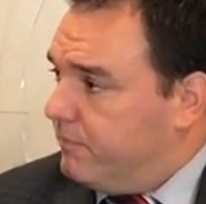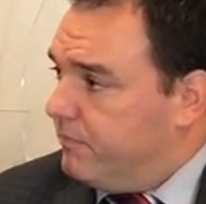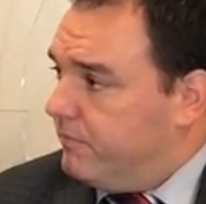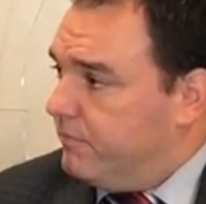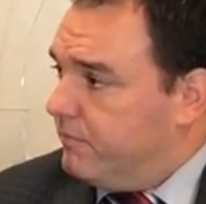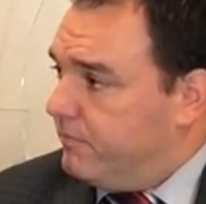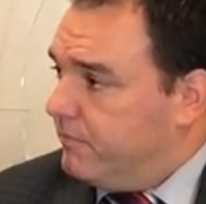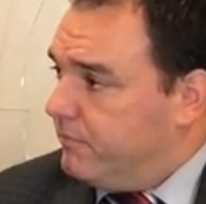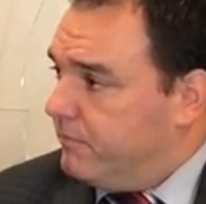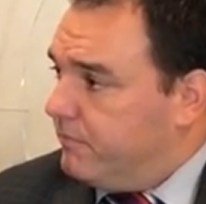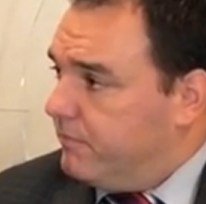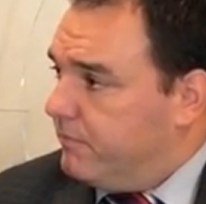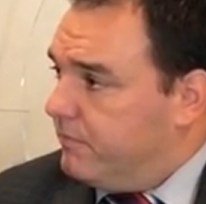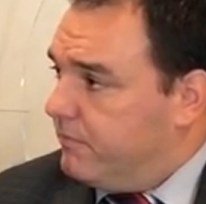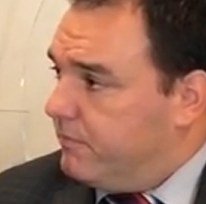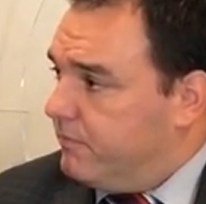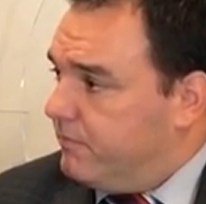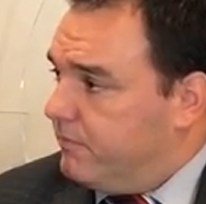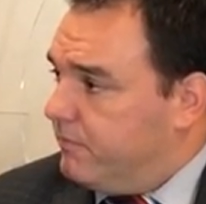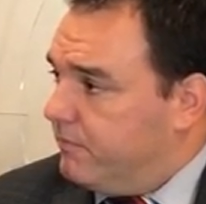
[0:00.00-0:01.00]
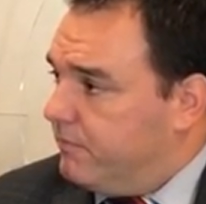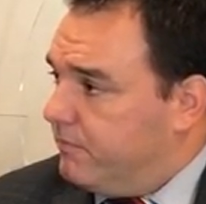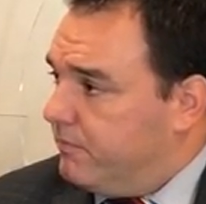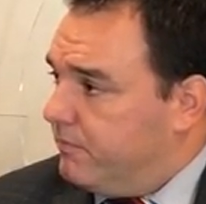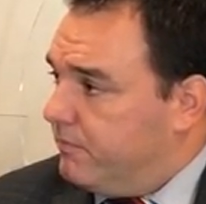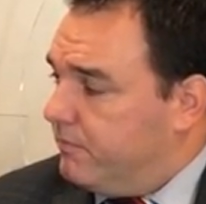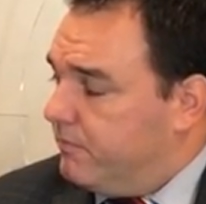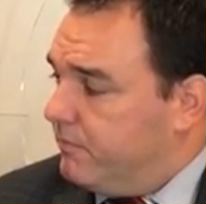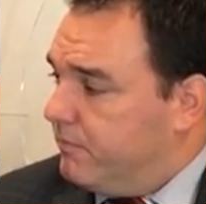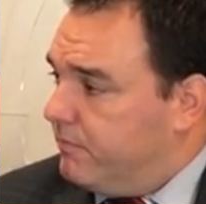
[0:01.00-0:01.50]

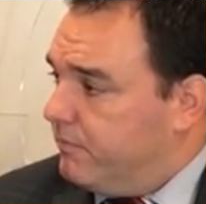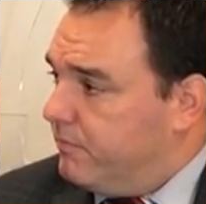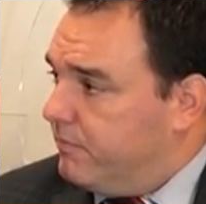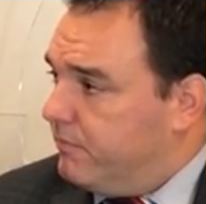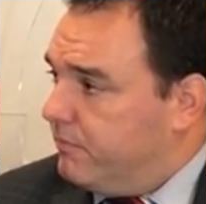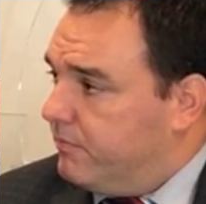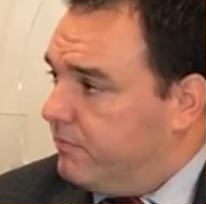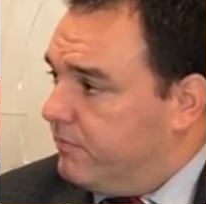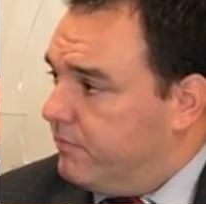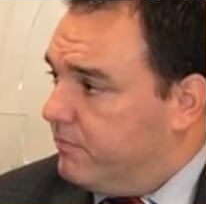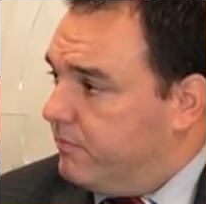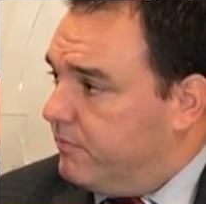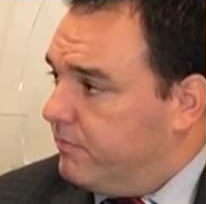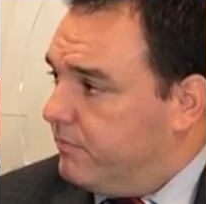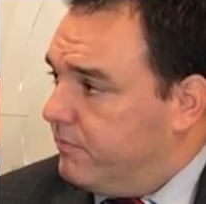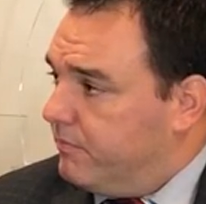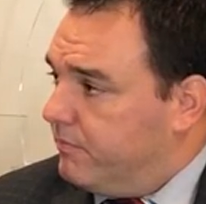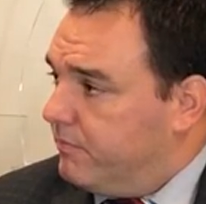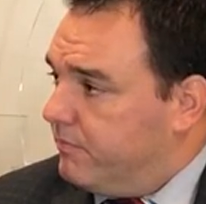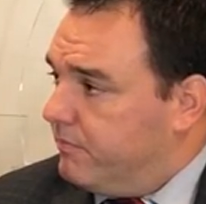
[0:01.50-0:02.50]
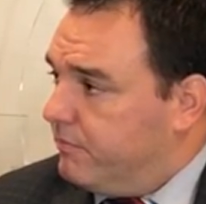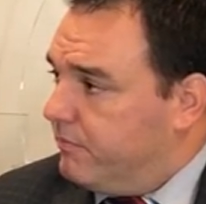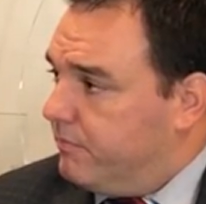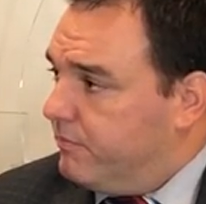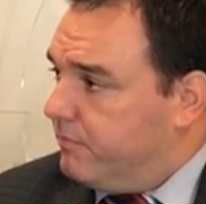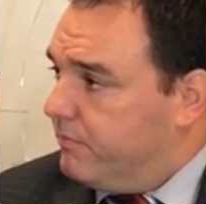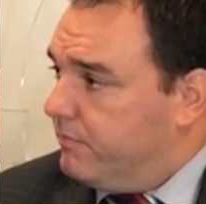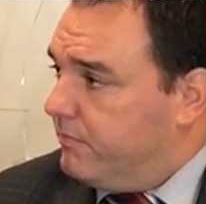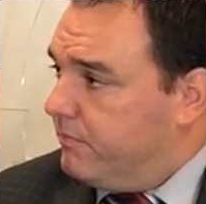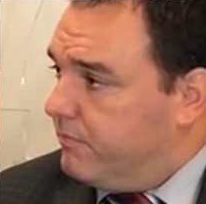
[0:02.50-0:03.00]

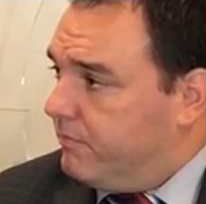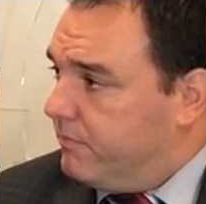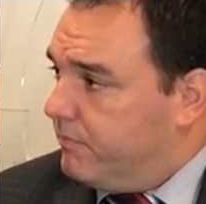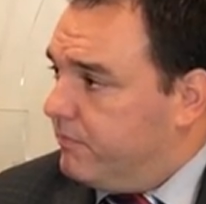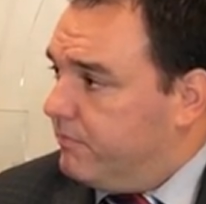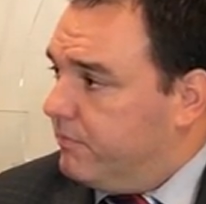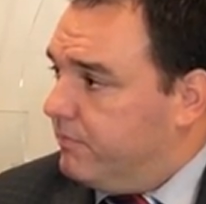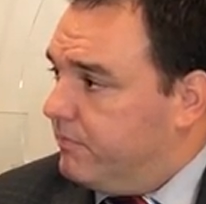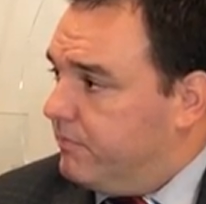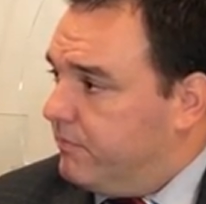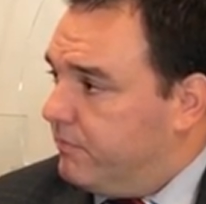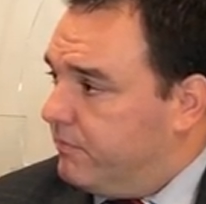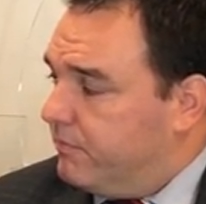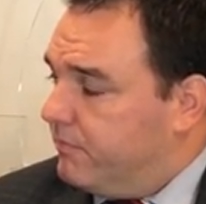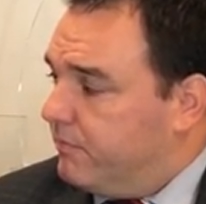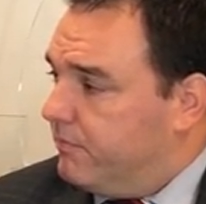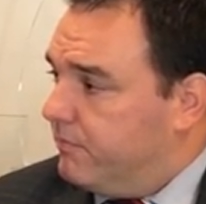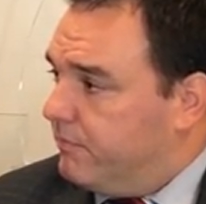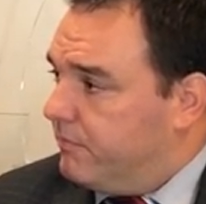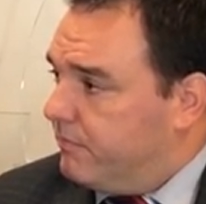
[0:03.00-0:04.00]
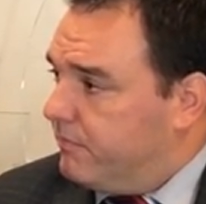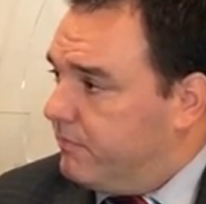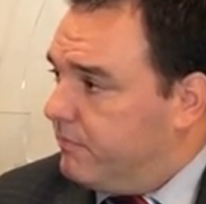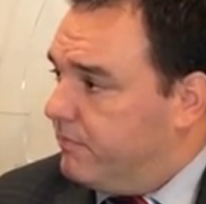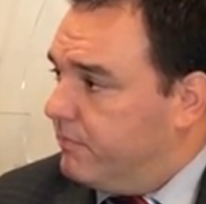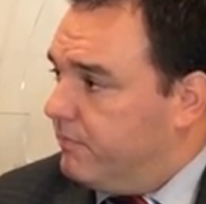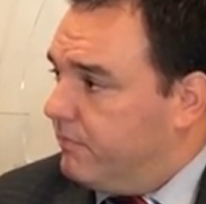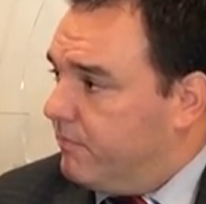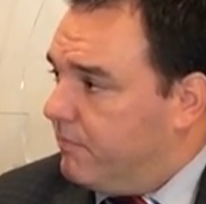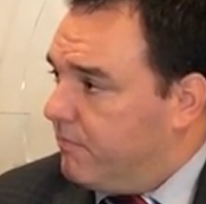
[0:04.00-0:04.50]

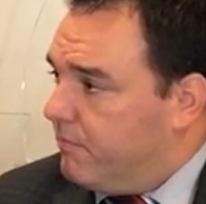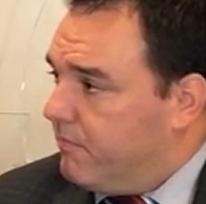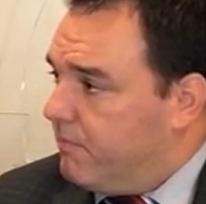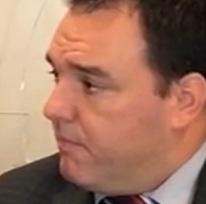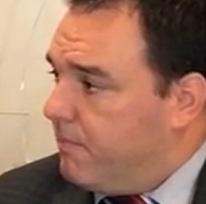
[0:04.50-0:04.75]
This person isn't speaking.